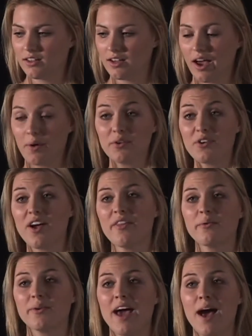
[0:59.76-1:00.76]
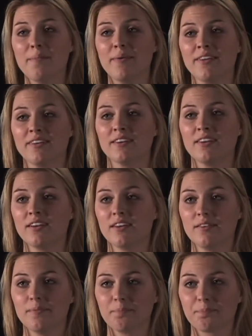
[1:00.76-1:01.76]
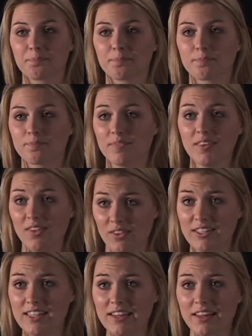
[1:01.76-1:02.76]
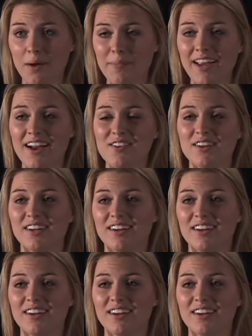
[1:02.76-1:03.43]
I wonder how that would happen. The teeth coming out?